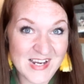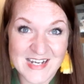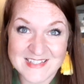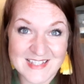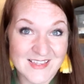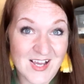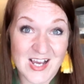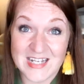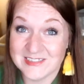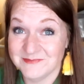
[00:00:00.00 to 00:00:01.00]
a
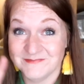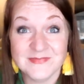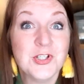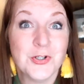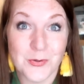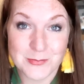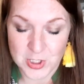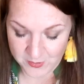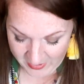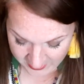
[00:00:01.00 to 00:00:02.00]
salon. You know what I'm
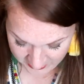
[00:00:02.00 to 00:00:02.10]
talking about.